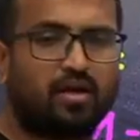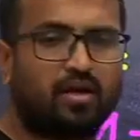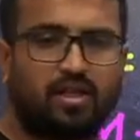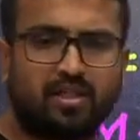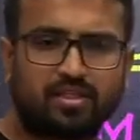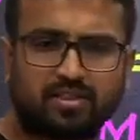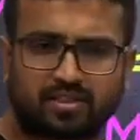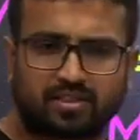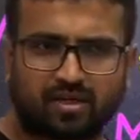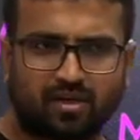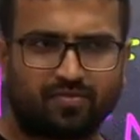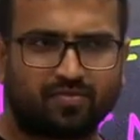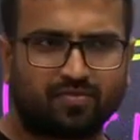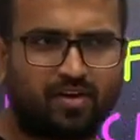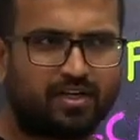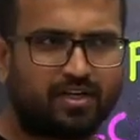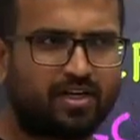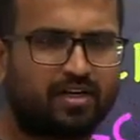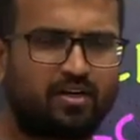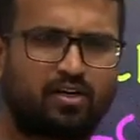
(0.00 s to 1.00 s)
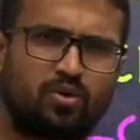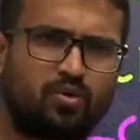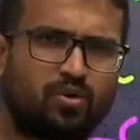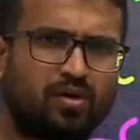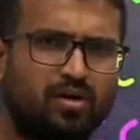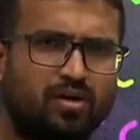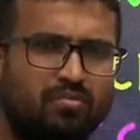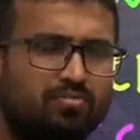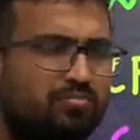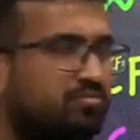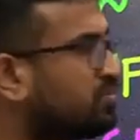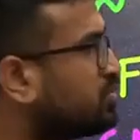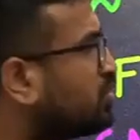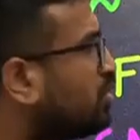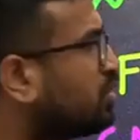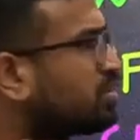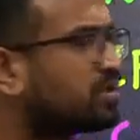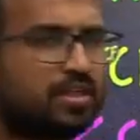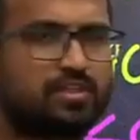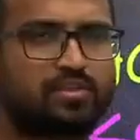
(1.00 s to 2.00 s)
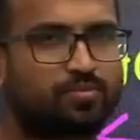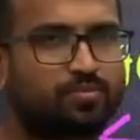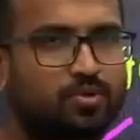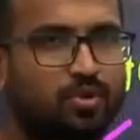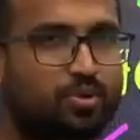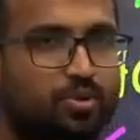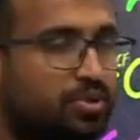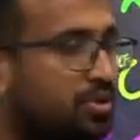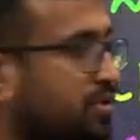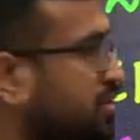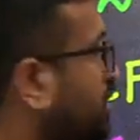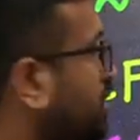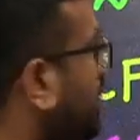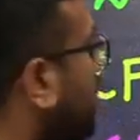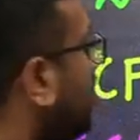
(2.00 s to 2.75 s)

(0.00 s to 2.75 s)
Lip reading: Let's convert it into a good conceptual question.